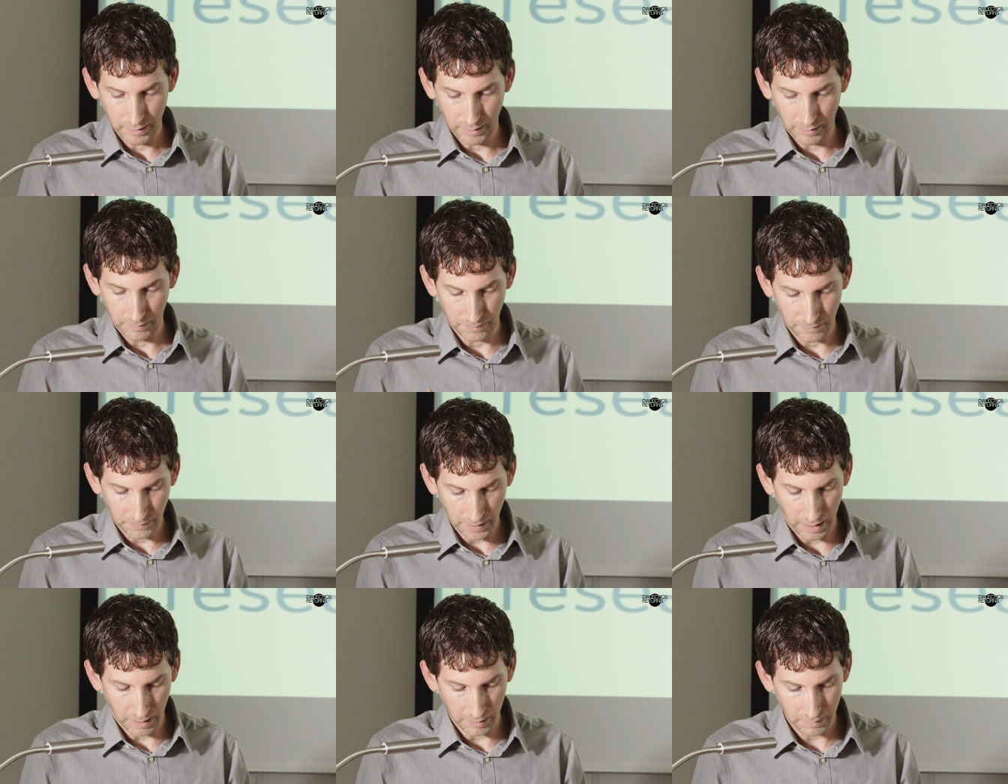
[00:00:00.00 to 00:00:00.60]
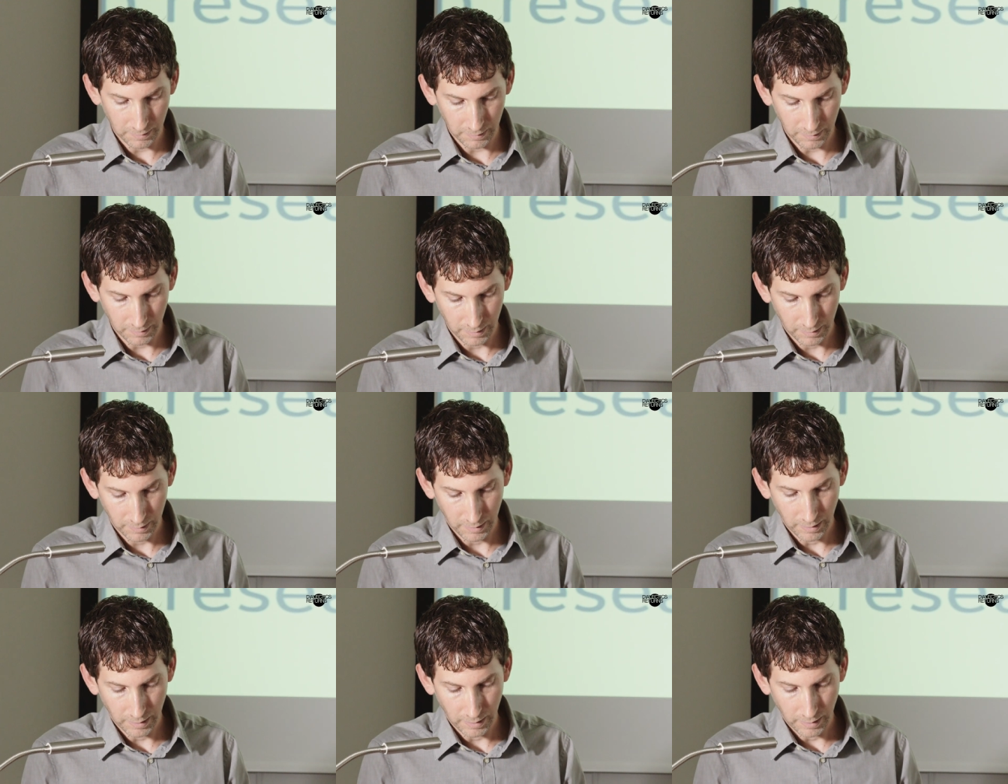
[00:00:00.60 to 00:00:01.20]
of faith.
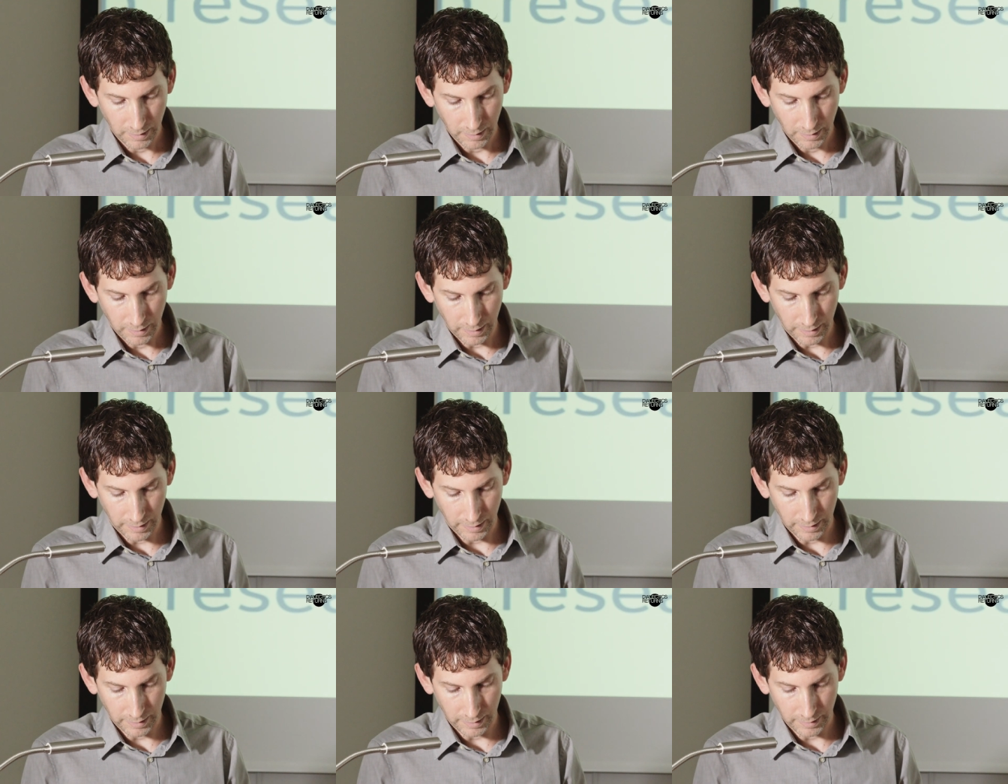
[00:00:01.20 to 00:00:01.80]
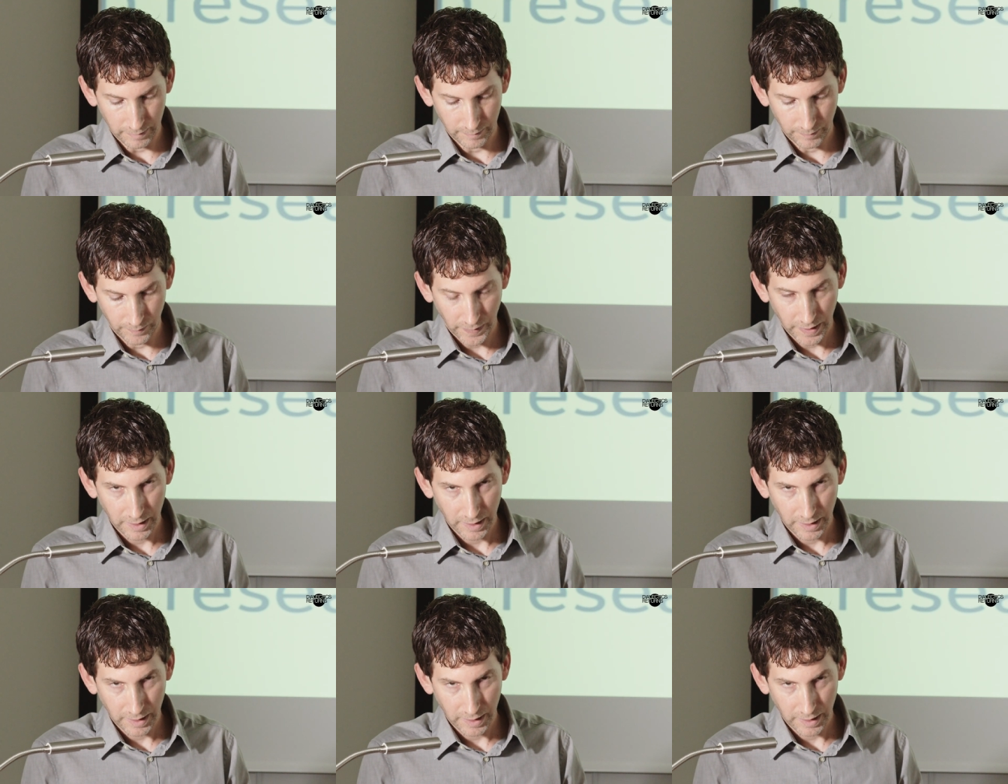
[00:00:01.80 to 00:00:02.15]
Uh,